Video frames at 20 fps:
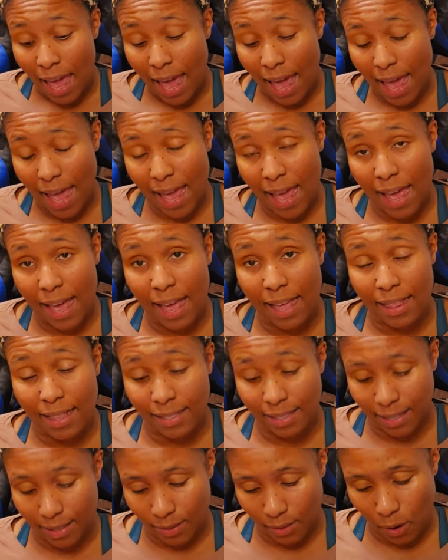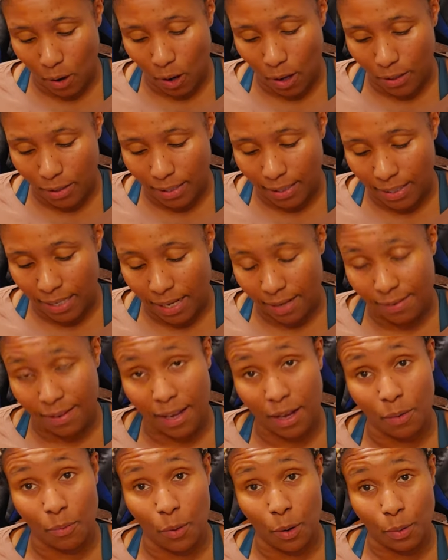And this is called
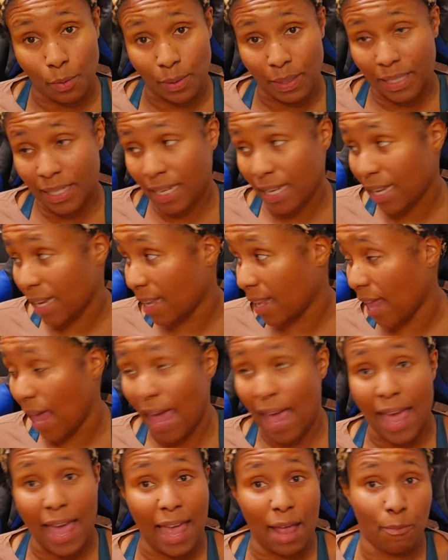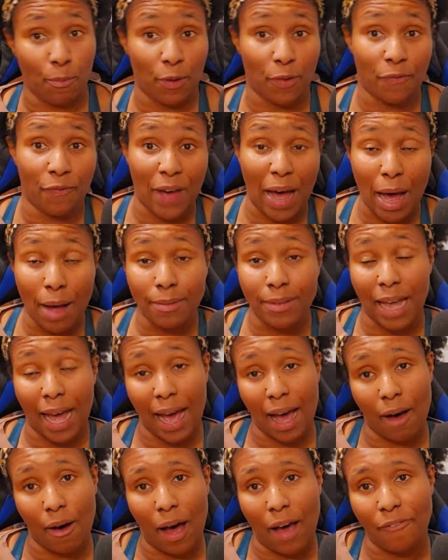Sunday Roasted. And we found
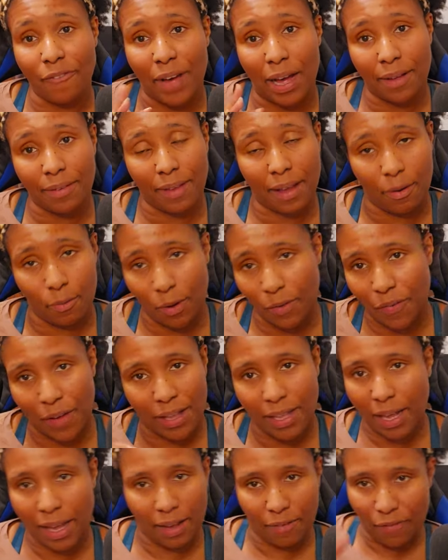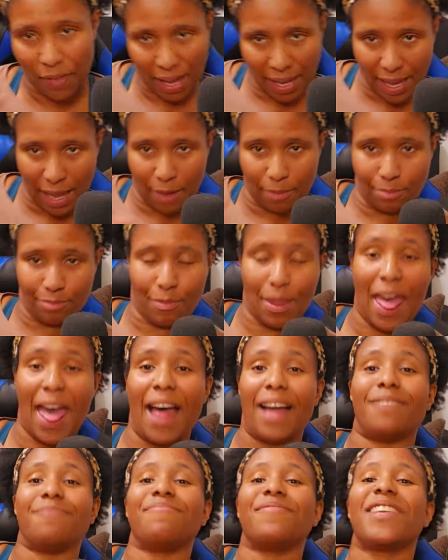out, I found out, we found out, find out
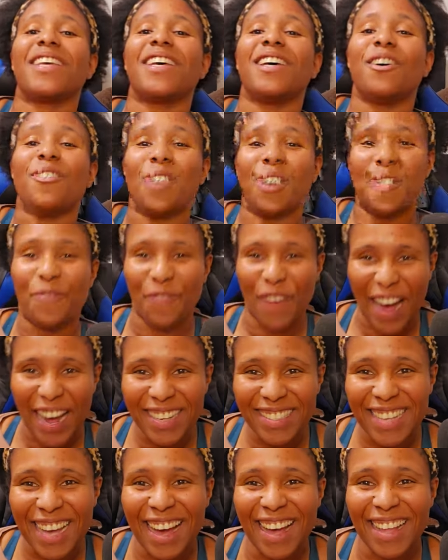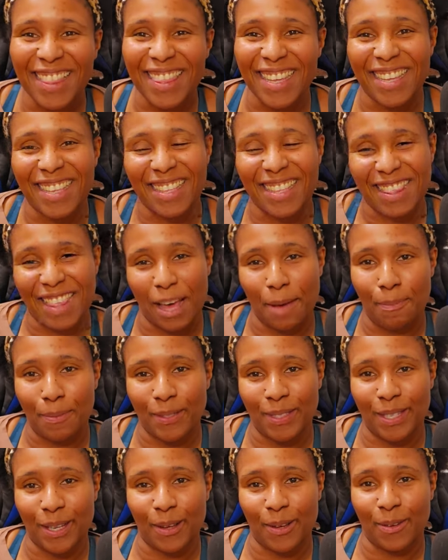that find out at the end of the
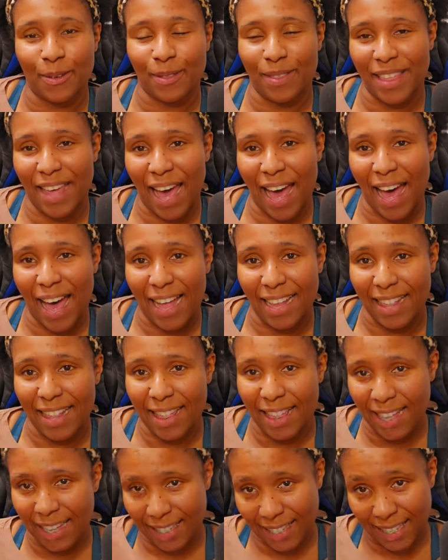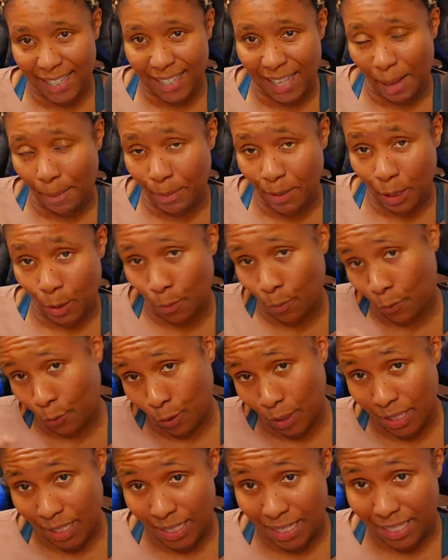episode that this is episode
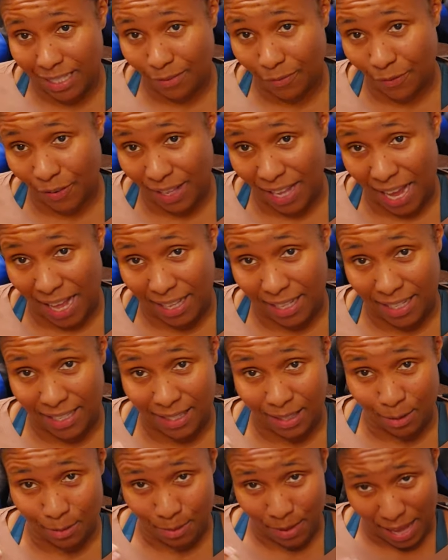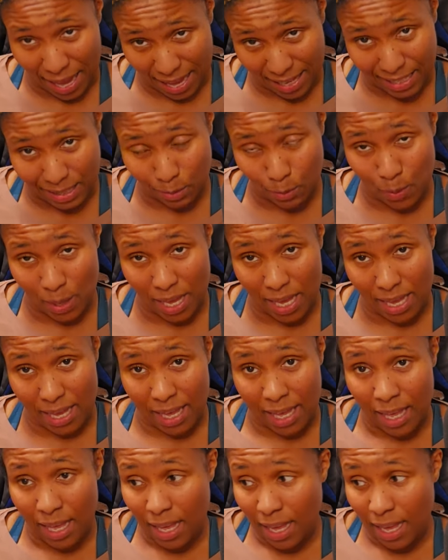before the season finale. So next week